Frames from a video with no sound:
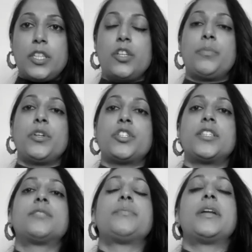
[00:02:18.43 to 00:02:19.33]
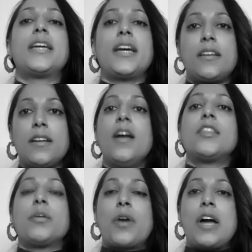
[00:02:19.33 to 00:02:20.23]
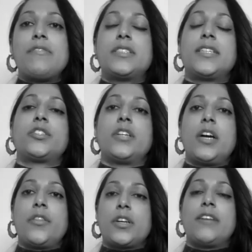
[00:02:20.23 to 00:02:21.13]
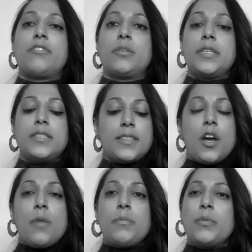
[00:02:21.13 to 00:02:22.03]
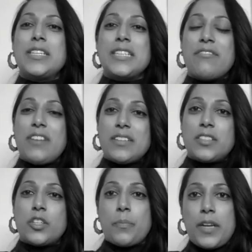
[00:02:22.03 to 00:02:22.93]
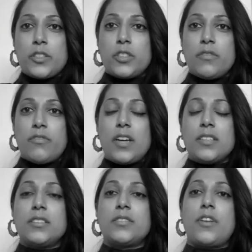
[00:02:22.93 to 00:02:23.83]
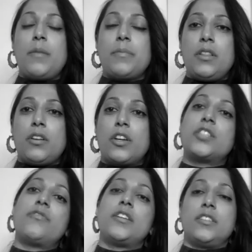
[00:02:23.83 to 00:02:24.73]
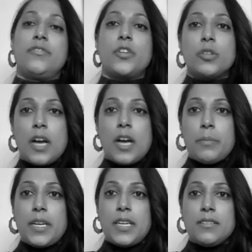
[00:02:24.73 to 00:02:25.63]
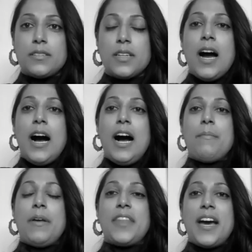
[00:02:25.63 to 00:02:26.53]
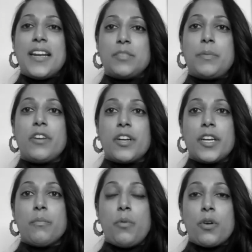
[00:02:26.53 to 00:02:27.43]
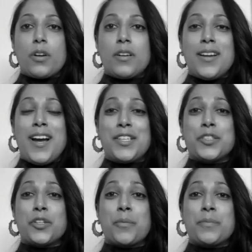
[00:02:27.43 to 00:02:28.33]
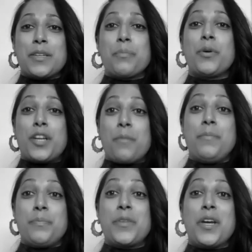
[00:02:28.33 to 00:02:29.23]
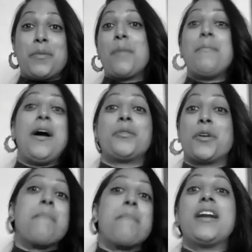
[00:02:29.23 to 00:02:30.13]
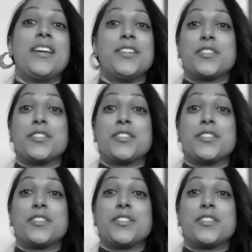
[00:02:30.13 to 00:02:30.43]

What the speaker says: to push this, but again, the private sector and other governments, but we divested our pension funds from the large fossil fuel companies. And that has been very important in terms of putting our mouth where our money is, or